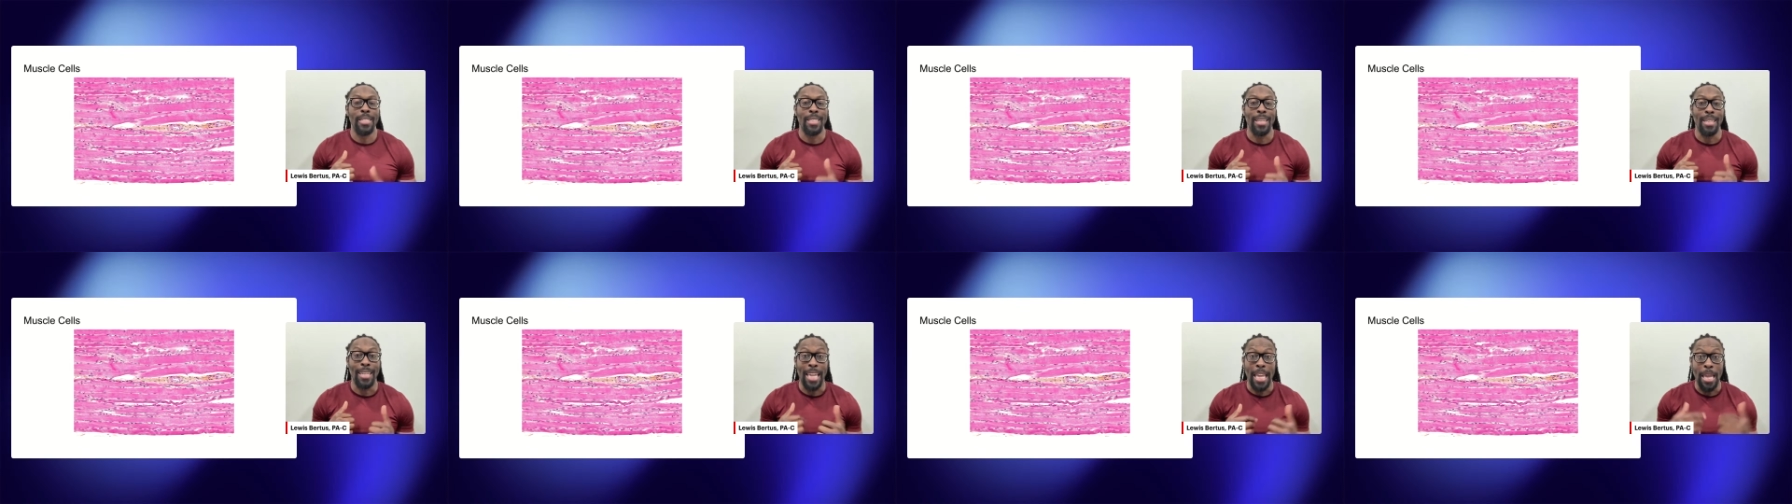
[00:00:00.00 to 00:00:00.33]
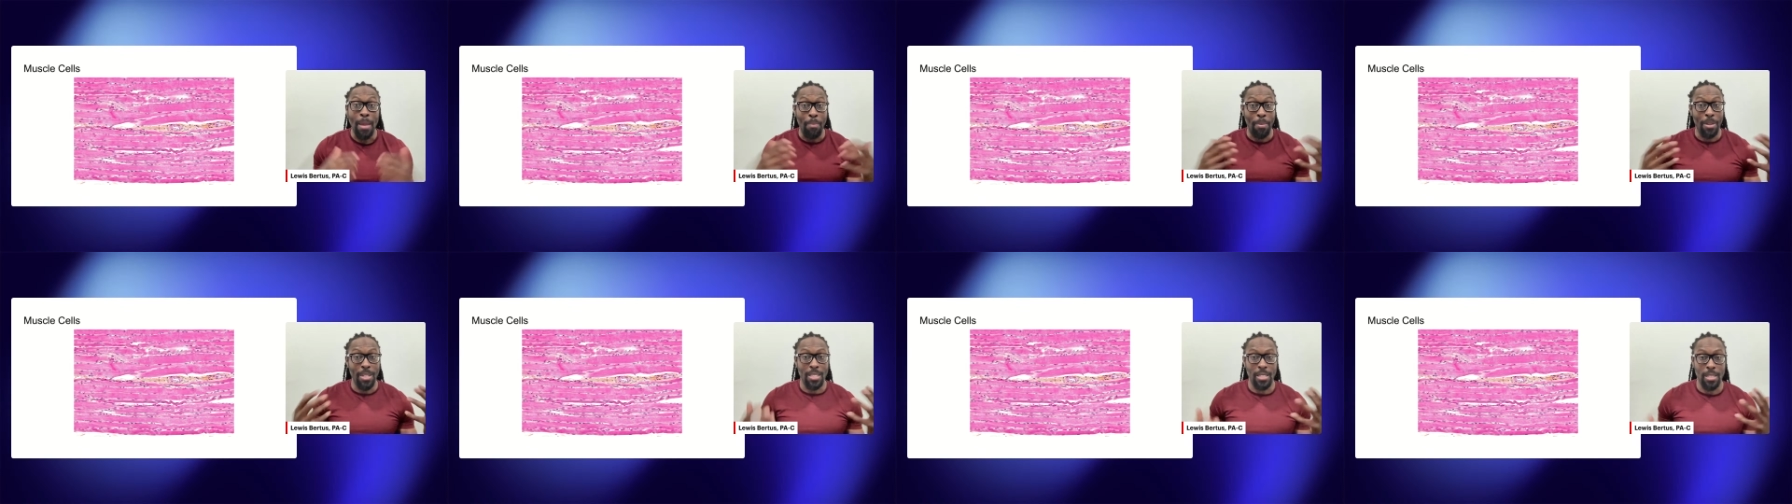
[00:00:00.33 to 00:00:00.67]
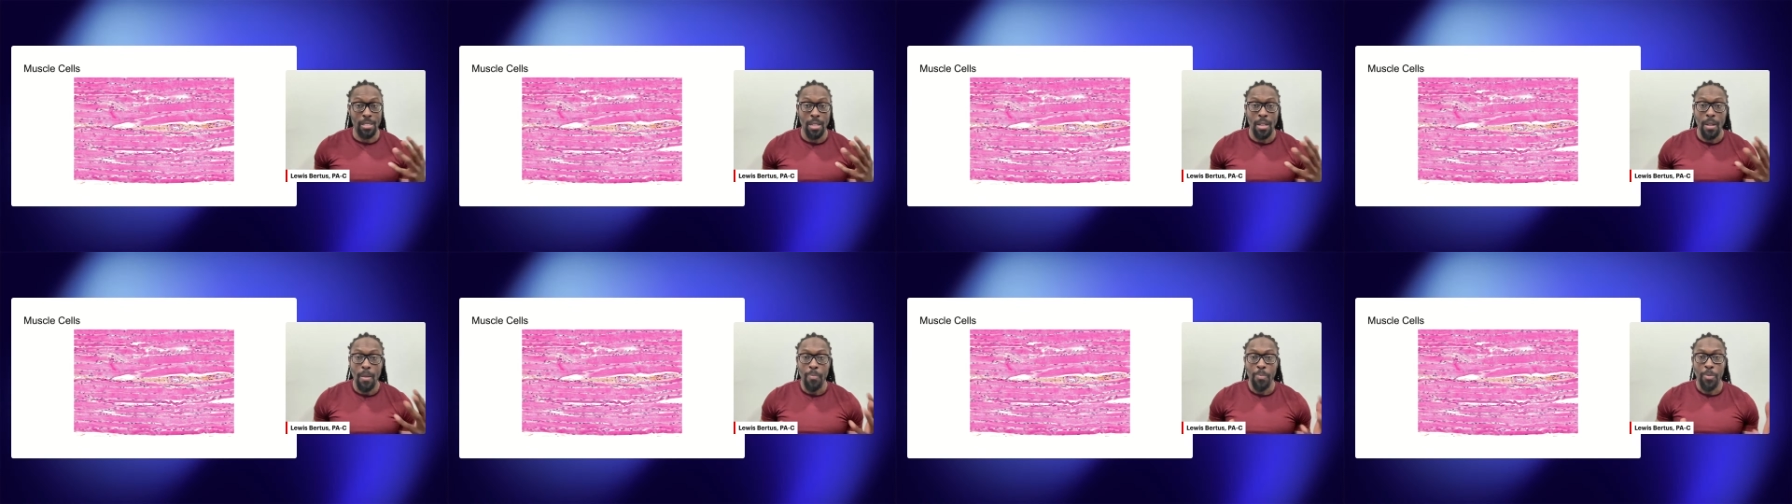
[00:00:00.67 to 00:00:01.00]
to keep
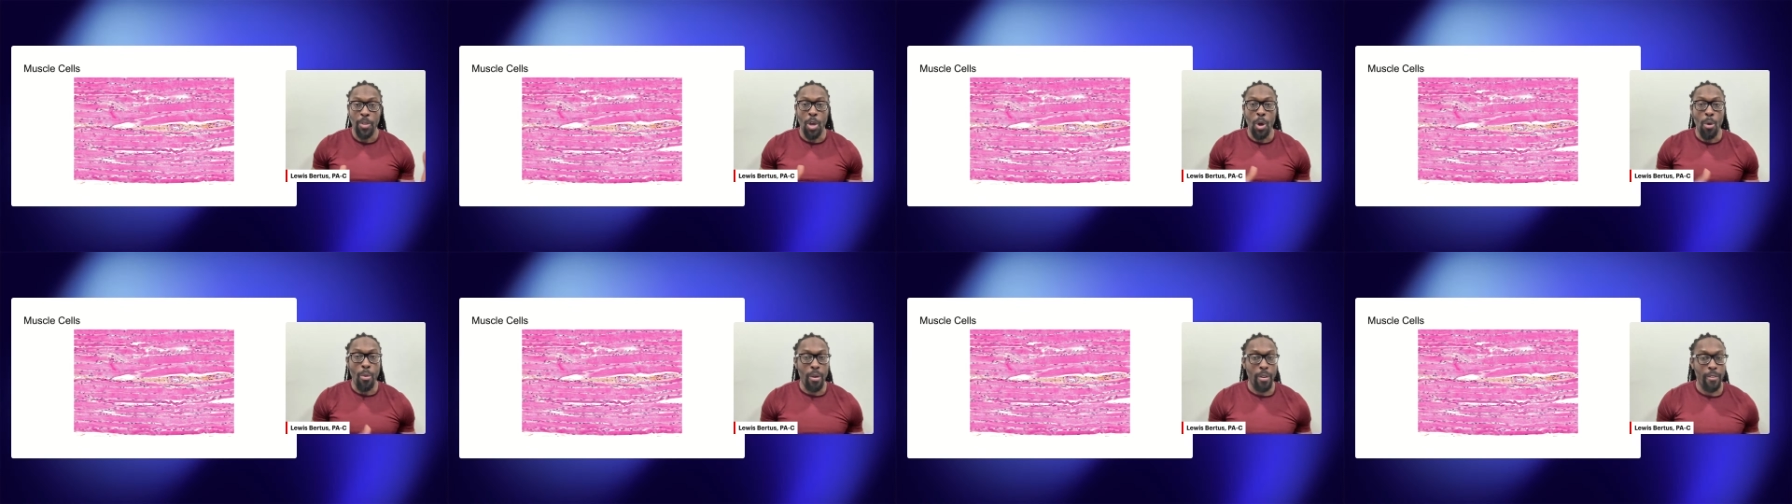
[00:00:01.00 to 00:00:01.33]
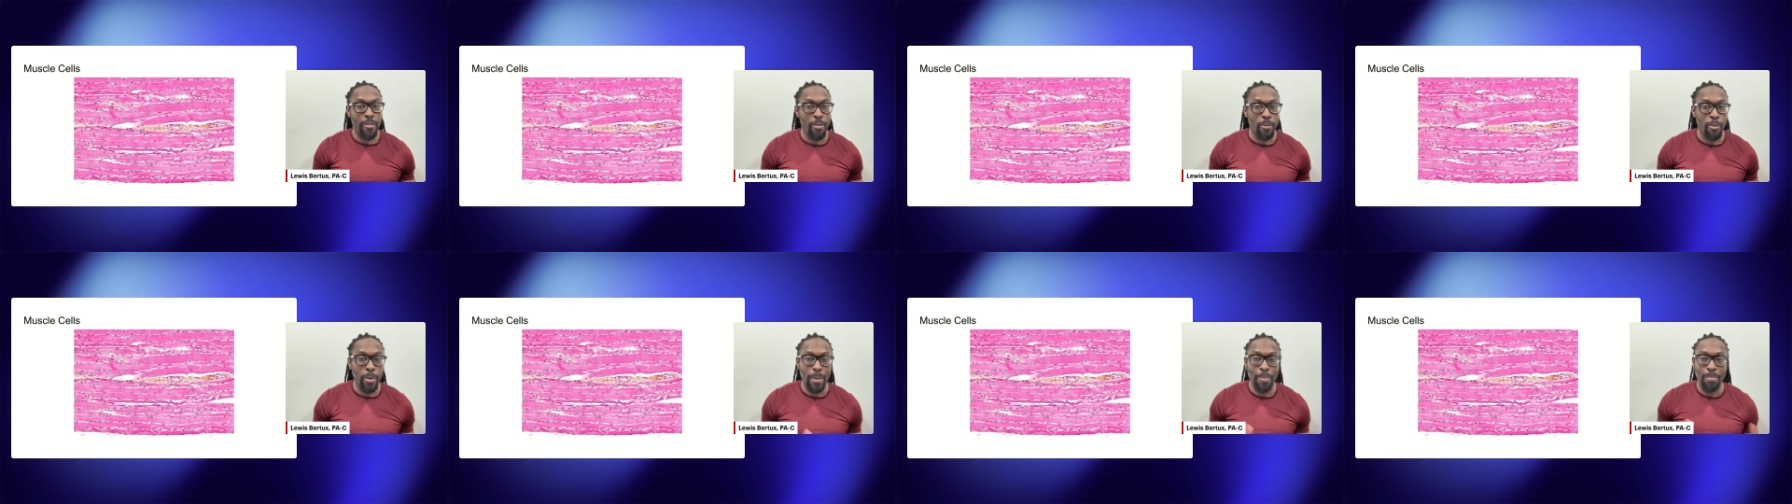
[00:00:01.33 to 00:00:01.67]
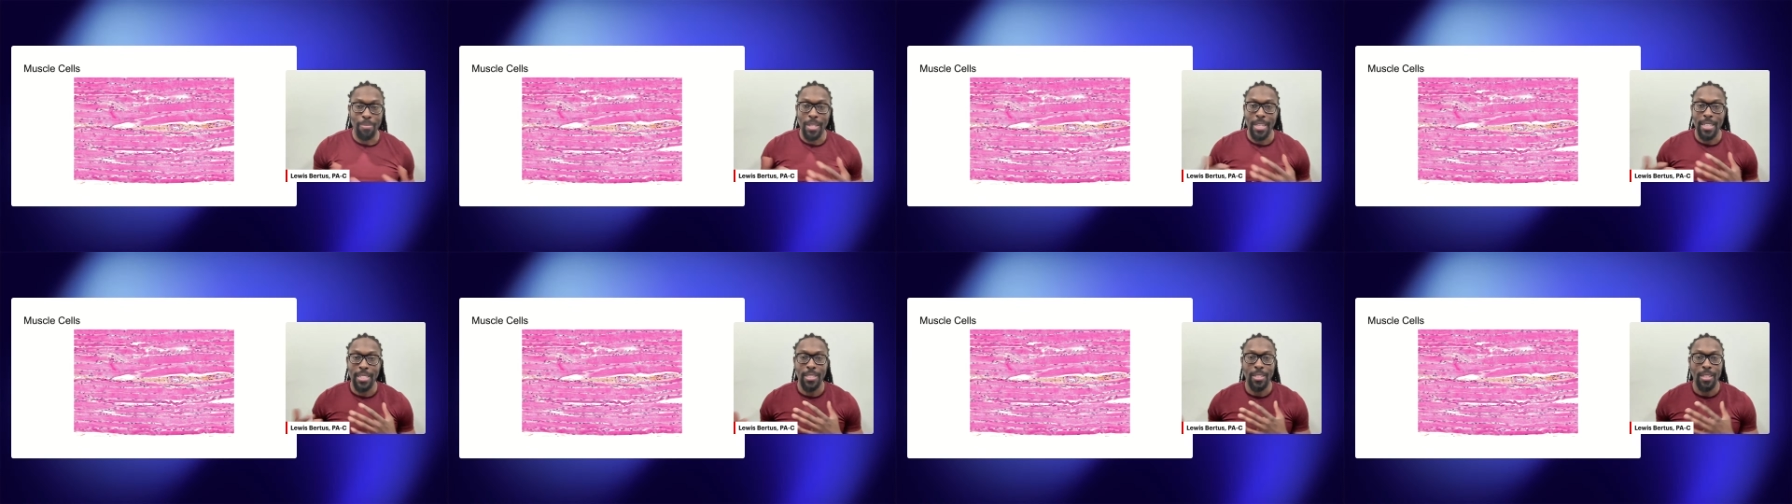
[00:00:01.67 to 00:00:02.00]
us going from one
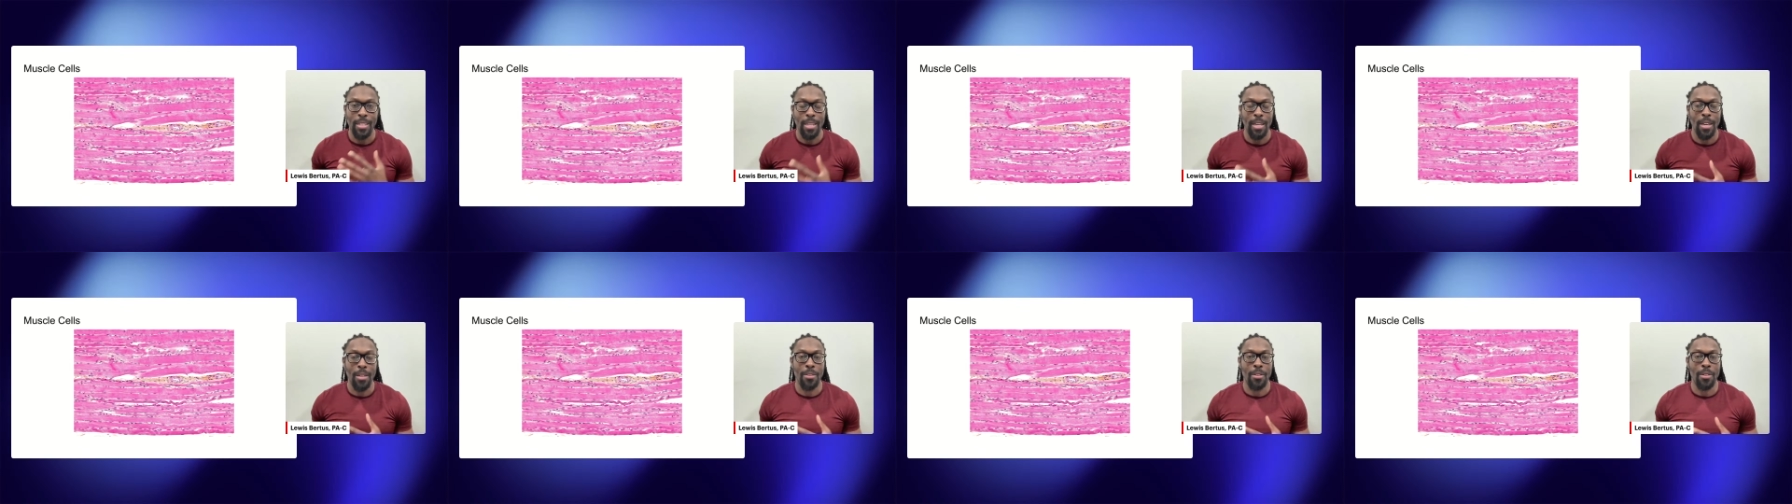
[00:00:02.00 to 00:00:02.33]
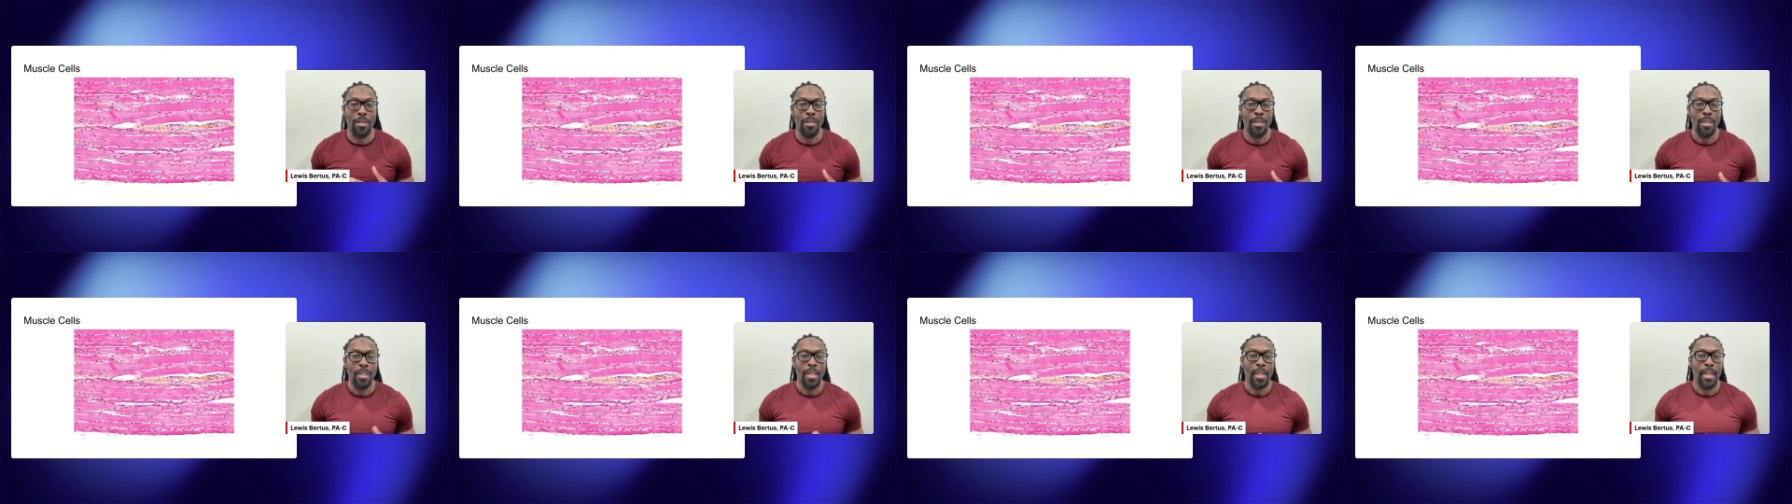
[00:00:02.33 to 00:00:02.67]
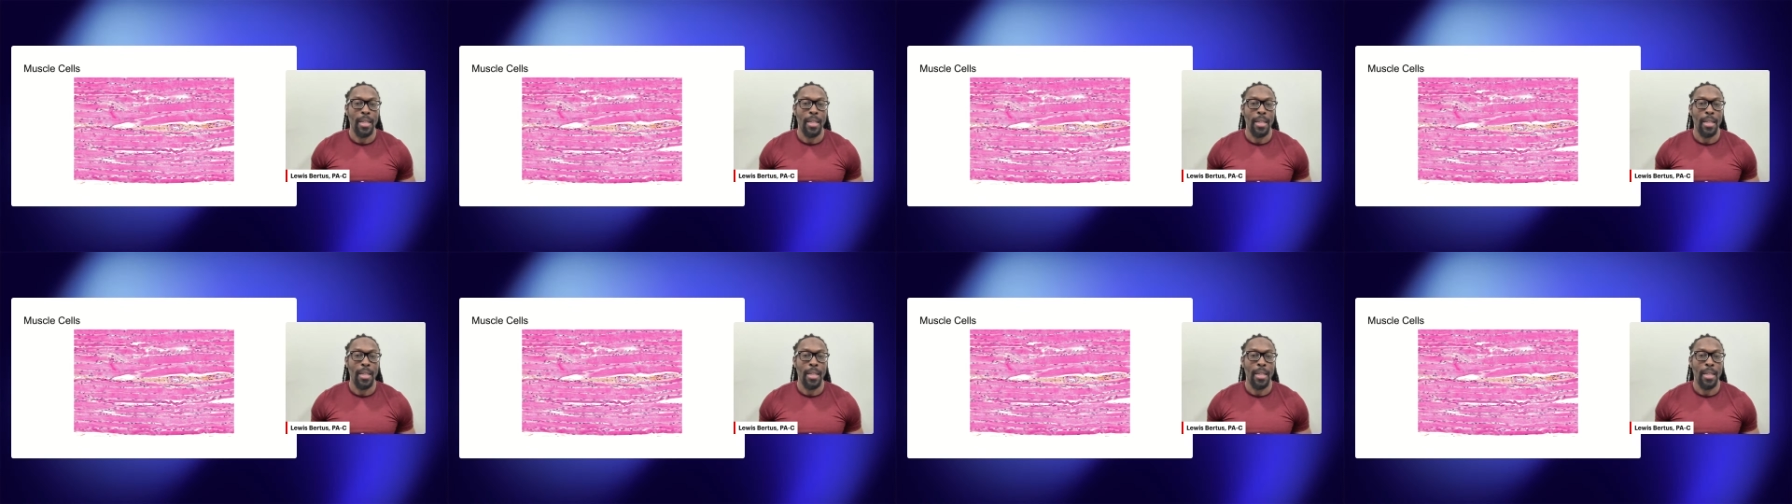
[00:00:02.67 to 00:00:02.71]
place to the other.